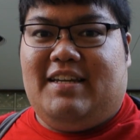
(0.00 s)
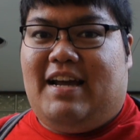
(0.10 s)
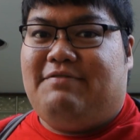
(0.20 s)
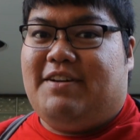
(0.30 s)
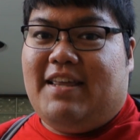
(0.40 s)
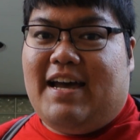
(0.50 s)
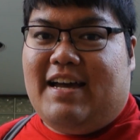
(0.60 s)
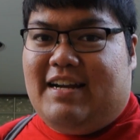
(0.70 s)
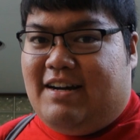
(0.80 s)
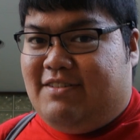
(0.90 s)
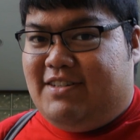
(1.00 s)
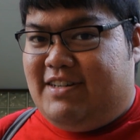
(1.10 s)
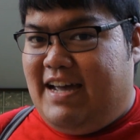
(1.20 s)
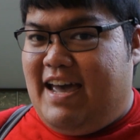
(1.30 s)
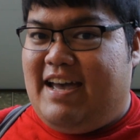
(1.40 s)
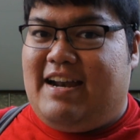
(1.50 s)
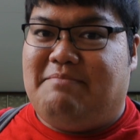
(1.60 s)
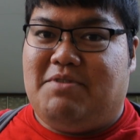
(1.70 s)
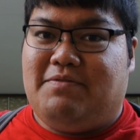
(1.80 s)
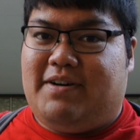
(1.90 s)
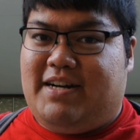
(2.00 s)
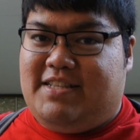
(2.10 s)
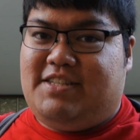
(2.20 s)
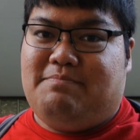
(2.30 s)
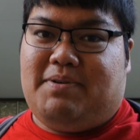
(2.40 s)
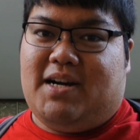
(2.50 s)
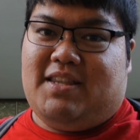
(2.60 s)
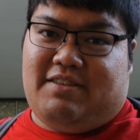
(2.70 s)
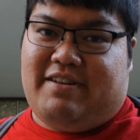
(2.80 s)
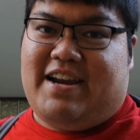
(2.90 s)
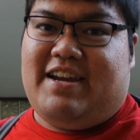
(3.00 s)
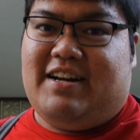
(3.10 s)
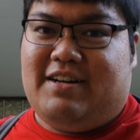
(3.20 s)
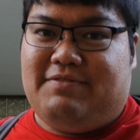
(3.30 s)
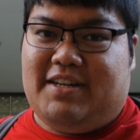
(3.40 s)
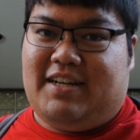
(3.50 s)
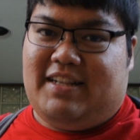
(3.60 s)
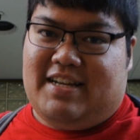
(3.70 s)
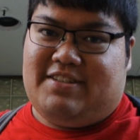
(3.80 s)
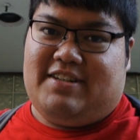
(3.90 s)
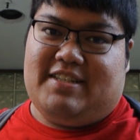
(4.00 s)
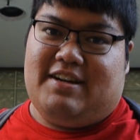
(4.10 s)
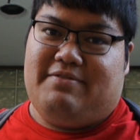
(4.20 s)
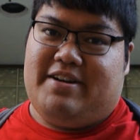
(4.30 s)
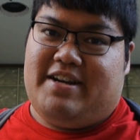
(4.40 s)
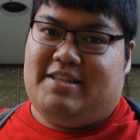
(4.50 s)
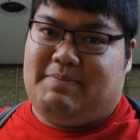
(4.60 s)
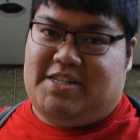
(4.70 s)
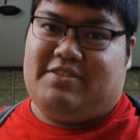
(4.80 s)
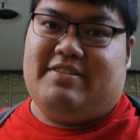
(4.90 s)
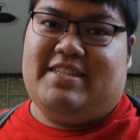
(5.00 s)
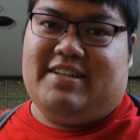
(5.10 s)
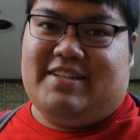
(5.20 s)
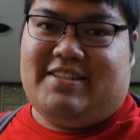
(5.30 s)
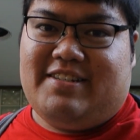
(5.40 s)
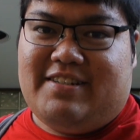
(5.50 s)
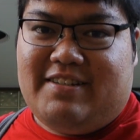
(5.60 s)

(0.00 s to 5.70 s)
after that I'll go ahead and move on to part 3 of the Colossal Discovery Special Research.